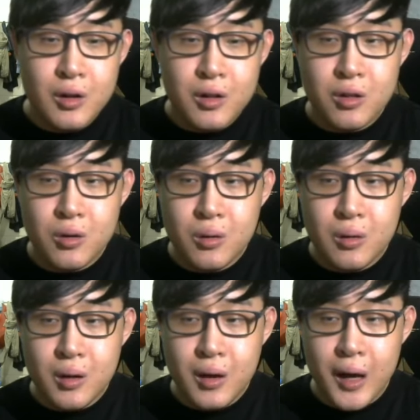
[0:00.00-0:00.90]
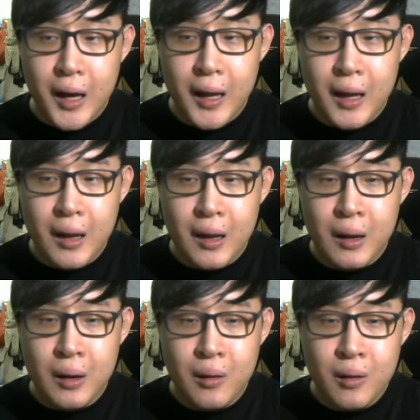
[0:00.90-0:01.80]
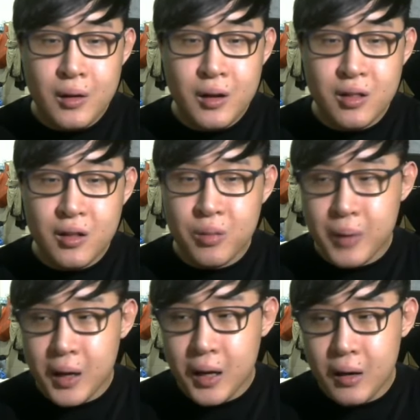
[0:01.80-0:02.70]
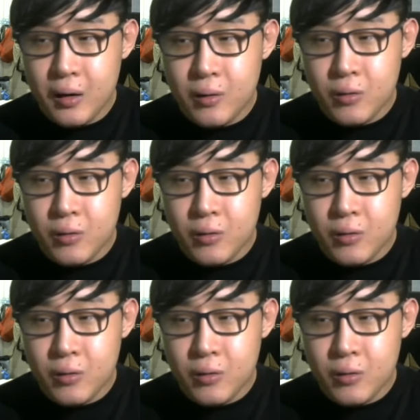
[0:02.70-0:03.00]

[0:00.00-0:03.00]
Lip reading: So this is my